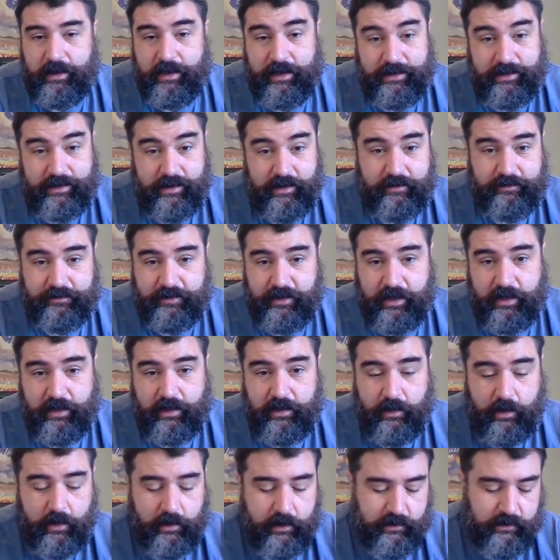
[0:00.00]
it does take a
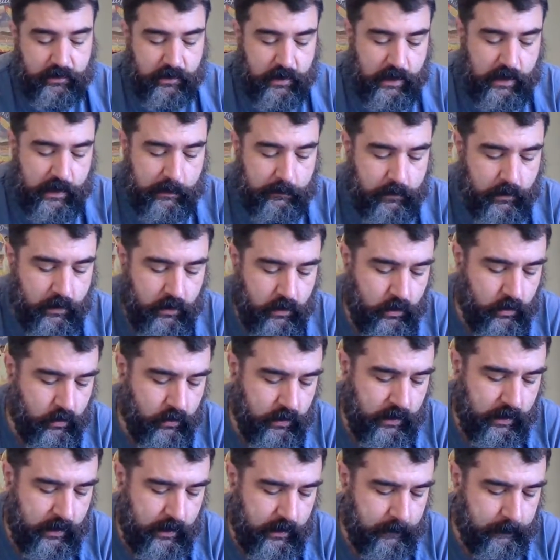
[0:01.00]
lot of time.
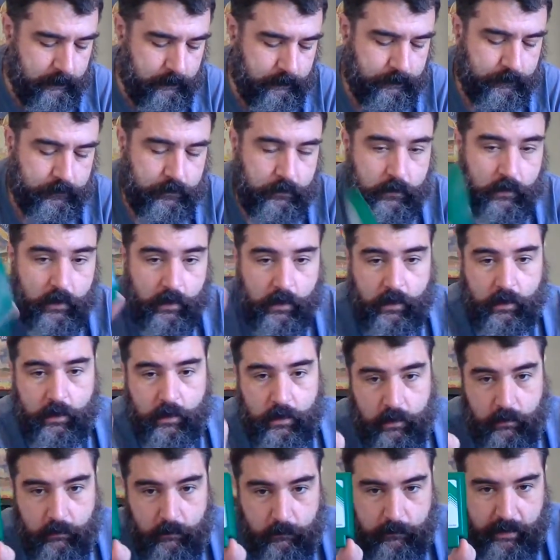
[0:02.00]
Okay,
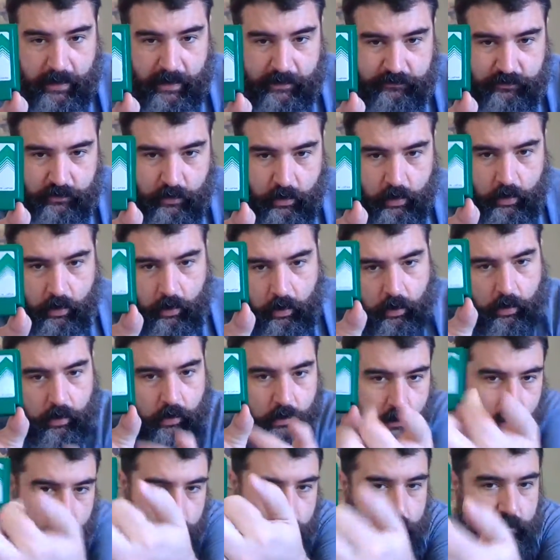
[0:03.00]
Mahjong,
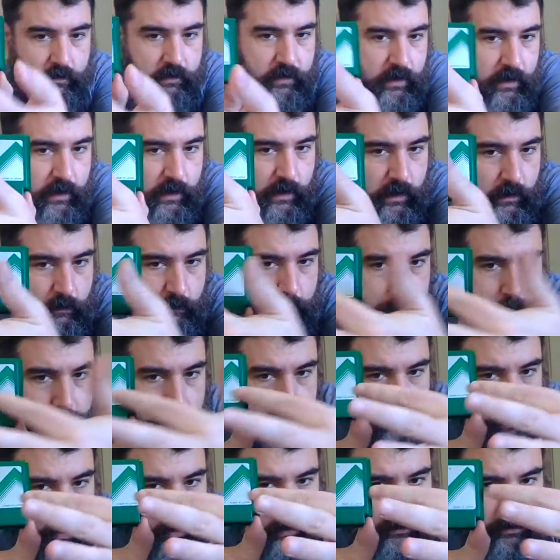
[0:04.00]
the
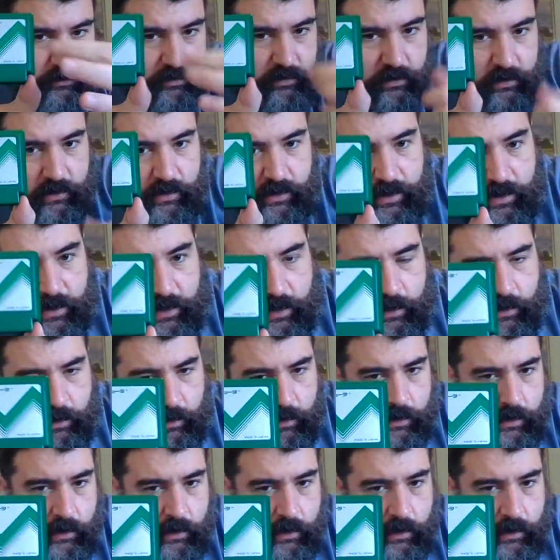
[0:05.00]
Pulse line.